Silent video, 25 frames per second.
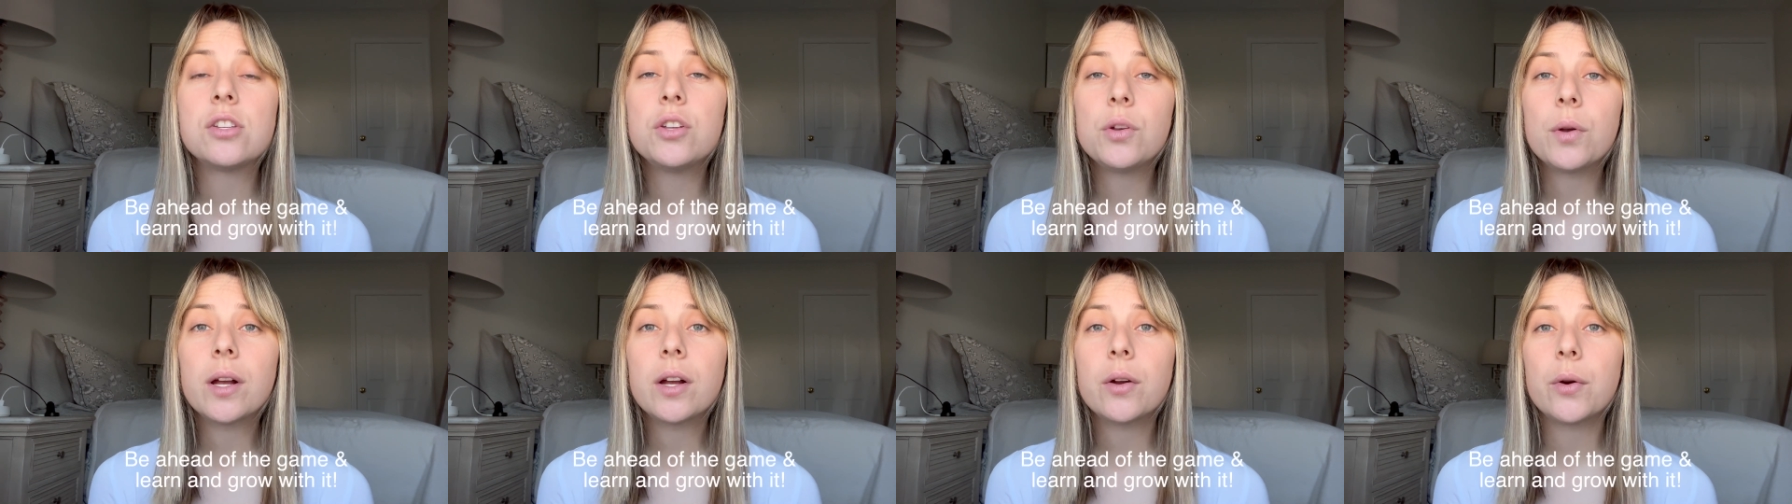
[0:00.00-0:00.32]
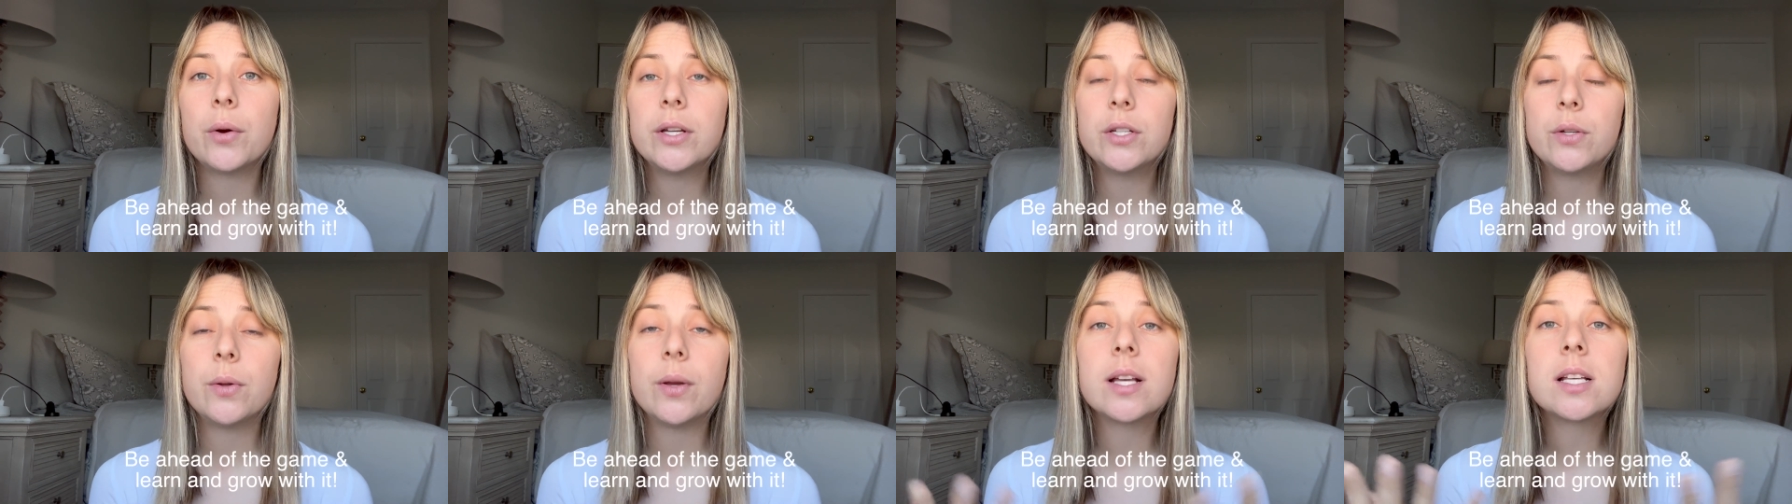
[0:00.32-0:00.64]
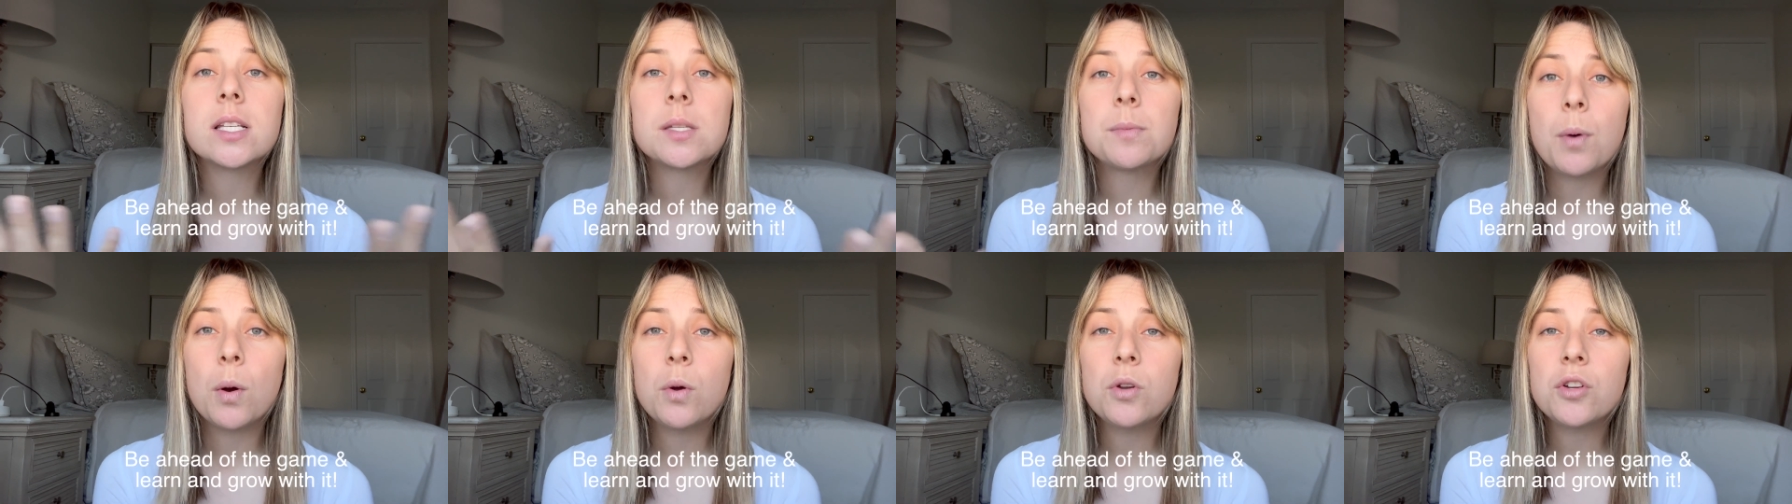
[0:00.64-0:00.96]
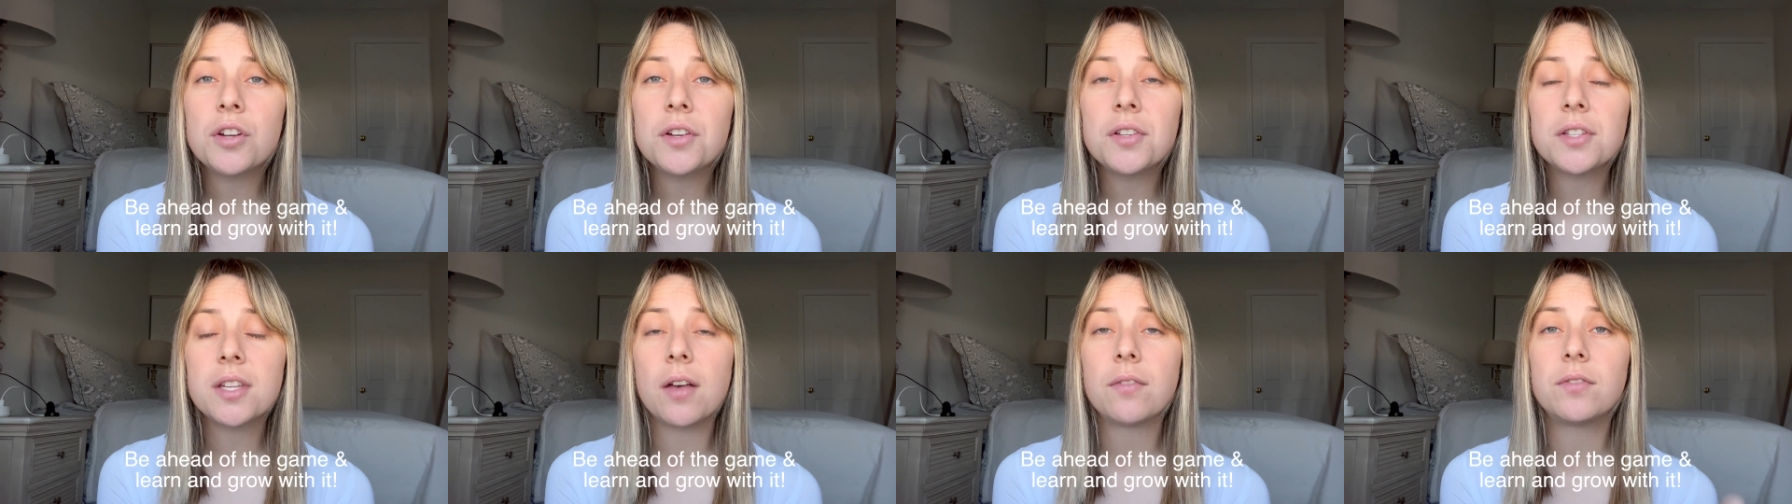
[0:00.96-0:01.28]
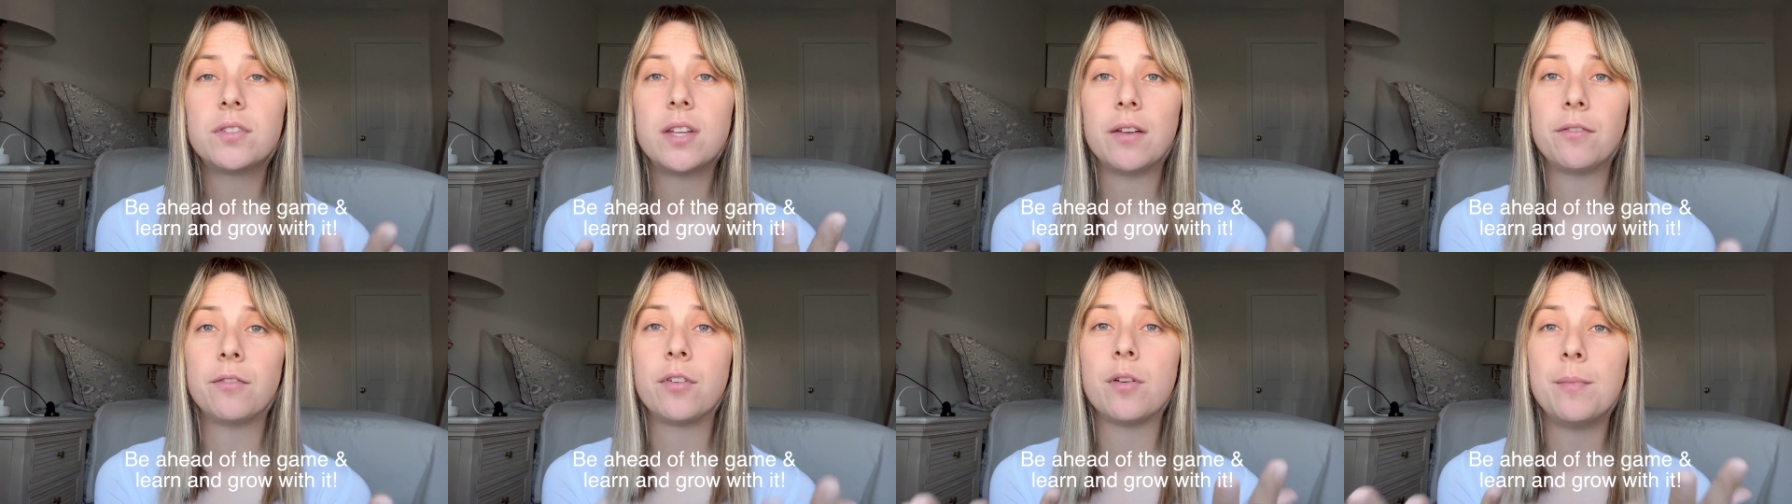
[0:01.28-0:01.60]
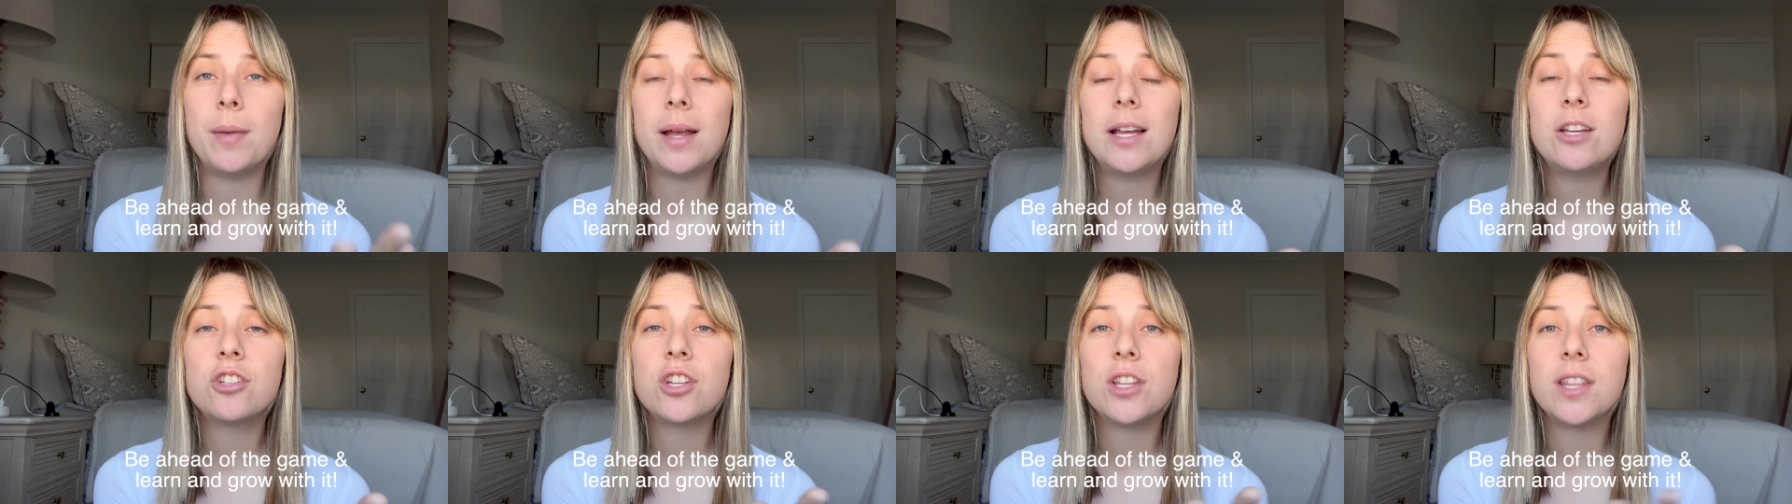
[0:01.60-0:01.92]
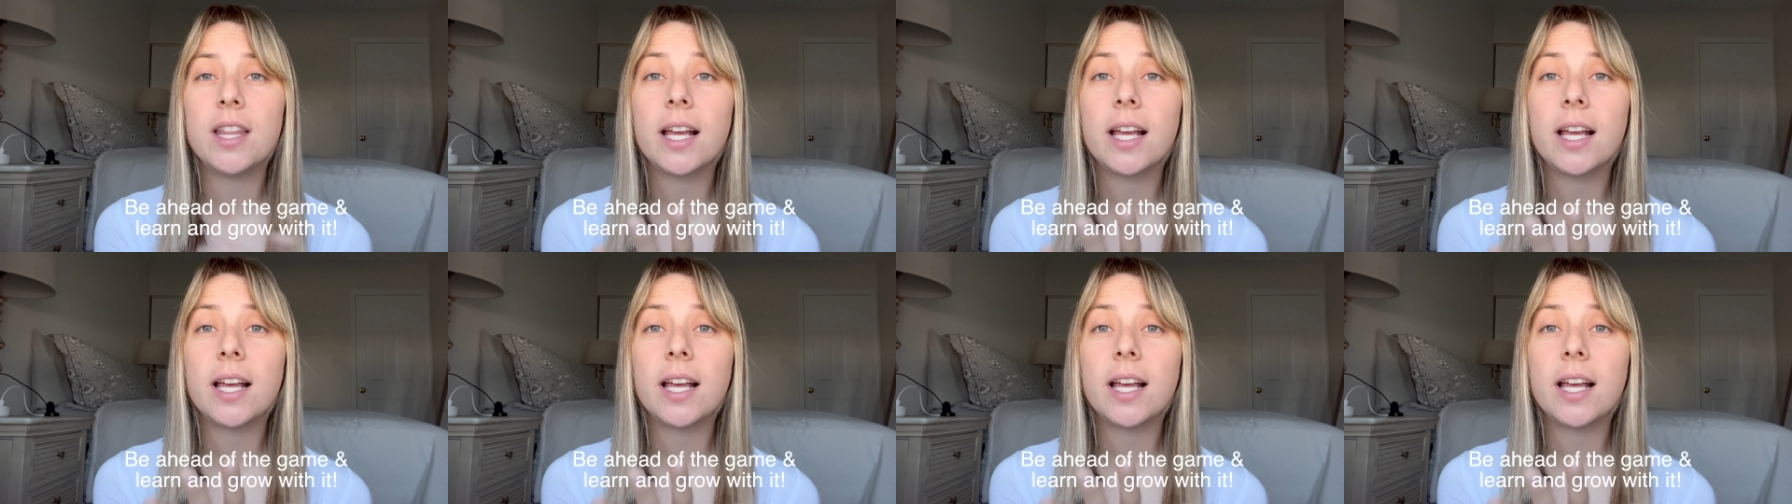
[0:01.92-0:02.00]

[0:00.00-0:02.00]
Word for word: You are going to expose yourself to information